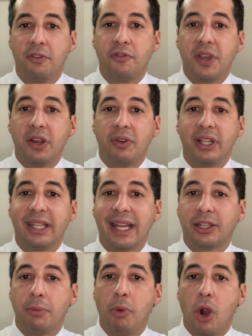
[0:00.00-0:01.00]
fearing
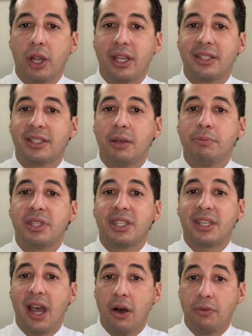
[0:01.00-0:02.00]
that the markets
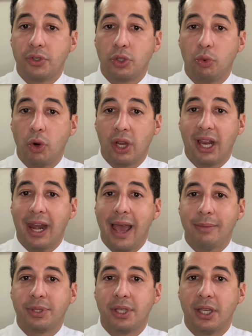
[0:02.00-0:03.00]
themselves were
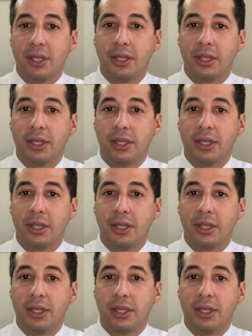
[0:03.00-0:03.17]
collapsing.